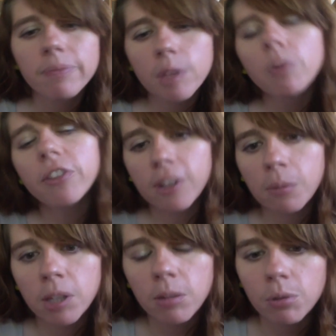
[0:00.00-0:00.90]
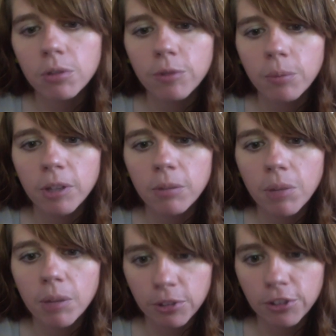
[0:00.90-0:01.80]
with some input from the
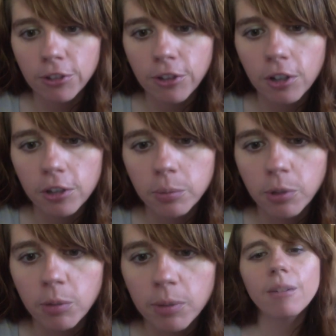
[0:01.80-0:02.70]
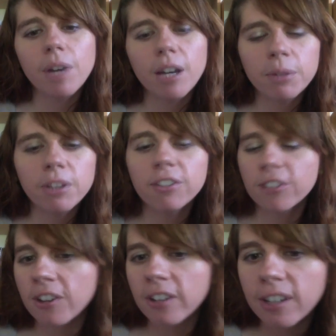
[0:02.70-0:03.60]
publisher's art department. Popular's
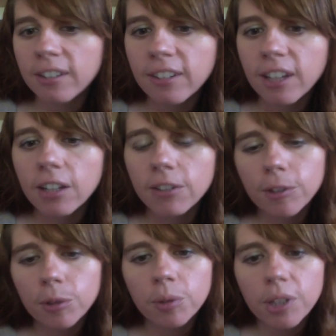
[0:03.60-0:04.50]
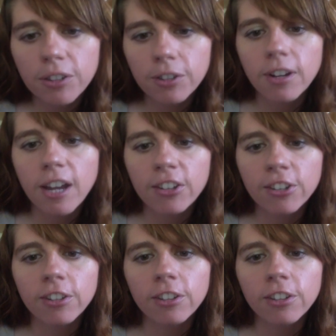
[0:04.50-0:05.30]
gone on to get a few international